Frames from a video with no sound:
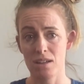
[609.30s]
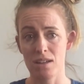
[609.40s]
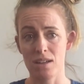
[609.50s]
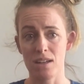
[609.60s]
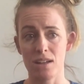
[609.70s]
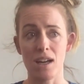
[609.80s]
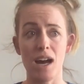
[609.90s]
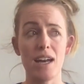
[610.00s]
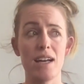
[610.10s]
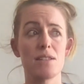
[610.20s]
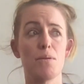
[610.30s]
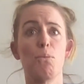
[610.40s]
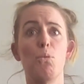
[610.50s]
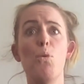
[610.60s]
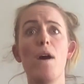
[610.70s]
God has
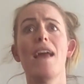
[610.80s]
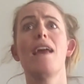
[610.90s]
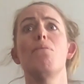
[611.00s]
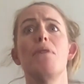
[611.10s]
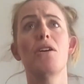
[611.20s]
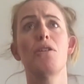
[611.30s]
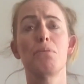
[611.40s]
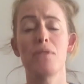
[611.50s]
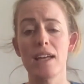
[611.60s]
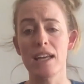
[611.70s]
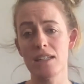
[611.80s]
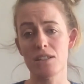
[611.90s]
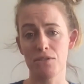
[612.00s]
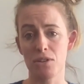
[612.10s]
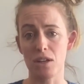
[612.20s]
way bigger plans for
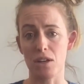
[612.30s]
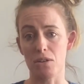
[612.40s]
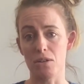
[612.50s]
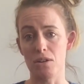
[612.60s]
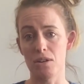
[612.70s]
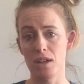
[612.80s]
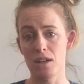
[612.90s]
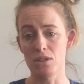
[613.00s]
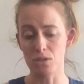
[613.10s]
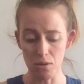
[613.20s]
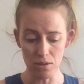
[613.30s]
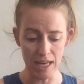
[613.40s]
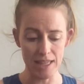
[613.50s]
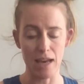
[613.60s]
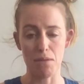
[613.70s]
you. Don't let
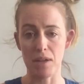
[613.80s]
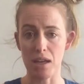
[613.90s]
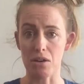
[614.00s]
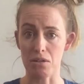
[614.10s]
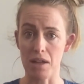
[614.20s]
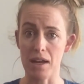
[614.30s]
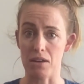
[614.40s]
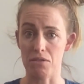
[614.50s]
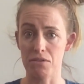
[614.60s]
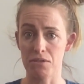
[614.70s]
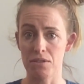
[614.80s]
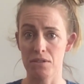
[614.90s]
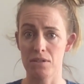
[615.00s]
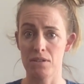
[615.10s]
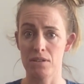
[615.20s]
that be your life.
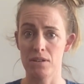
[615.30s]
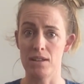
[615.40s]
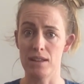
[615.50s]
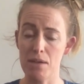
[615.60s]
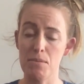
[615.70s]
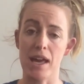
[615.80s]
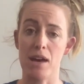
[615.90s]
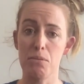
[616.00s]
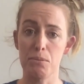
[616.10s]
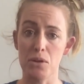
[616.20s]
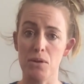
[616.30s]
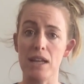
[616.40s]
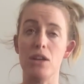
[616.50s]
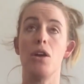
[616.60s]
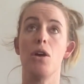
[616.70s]
Let me help you. I
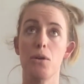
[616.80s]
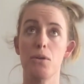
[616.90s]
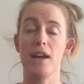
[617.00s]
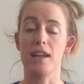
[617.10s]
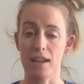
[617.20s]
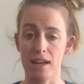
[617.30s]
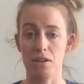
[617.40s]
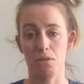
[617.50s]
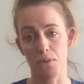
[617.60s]
know I can help you.